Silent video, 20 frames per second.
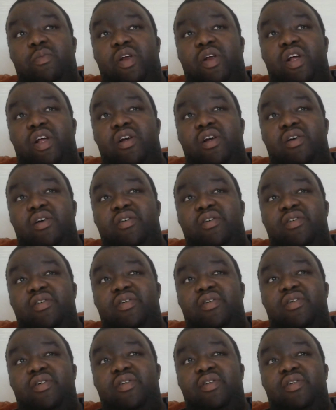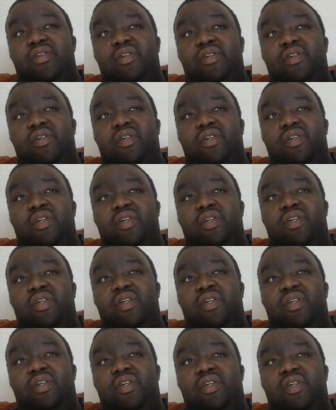Let's see that lineup again. Yeah, I'll
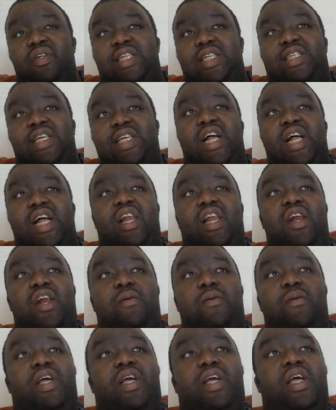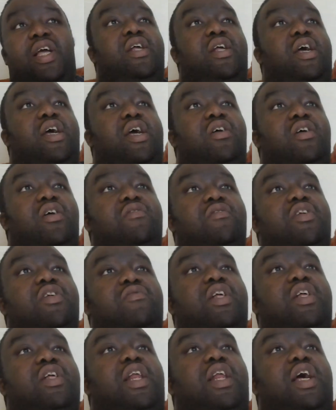give you the lineup again. One sec.
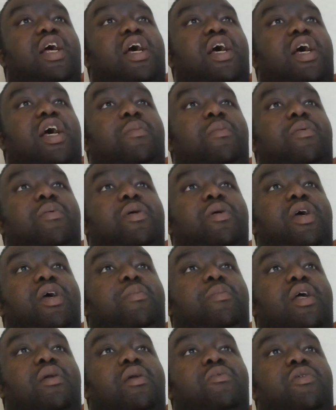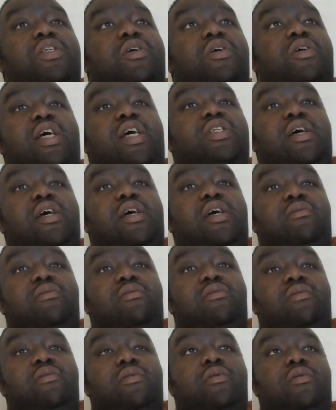Is it still up? Yeah,
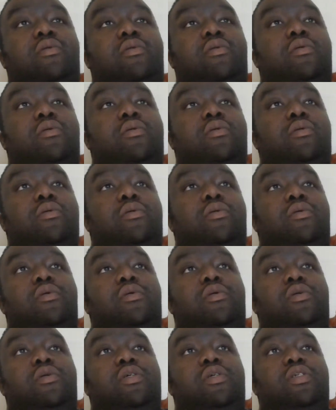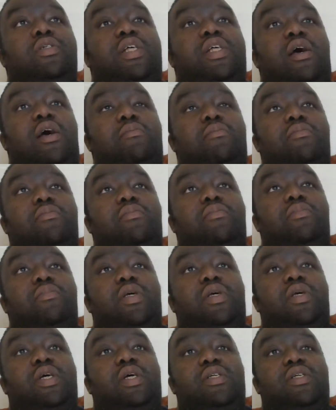it's still up. Let me give you the lineup again.
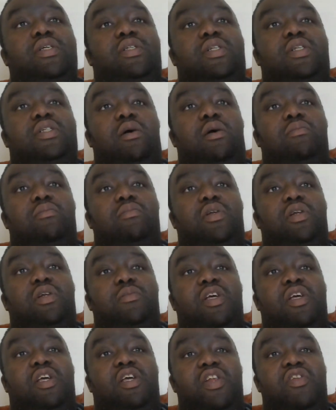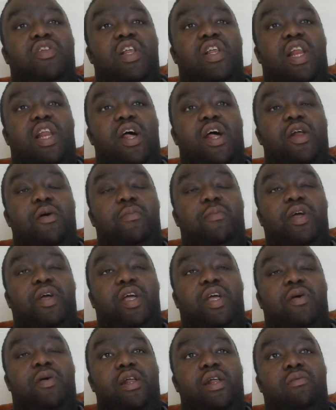I was going to do that as an
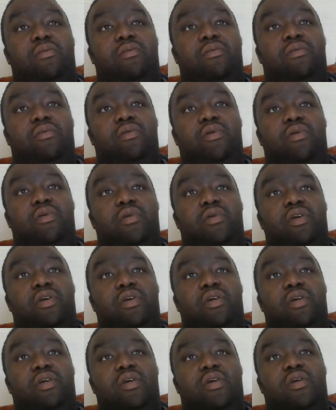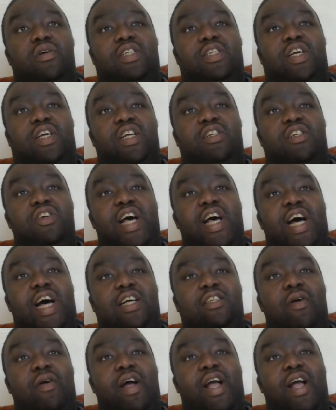end screen, but fuck it. I'll give you the lineup again.